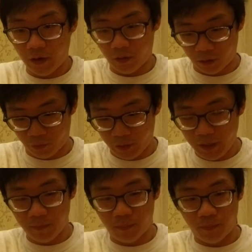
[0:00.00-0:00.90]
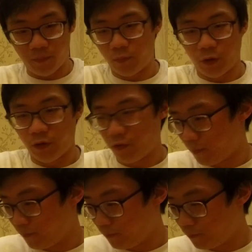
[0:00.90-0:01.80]
here, where is
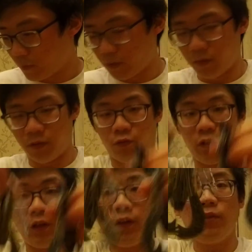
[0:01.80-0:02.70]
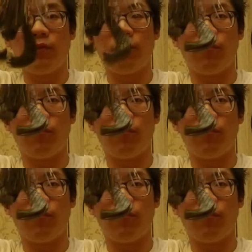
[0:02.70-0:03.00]
it? 3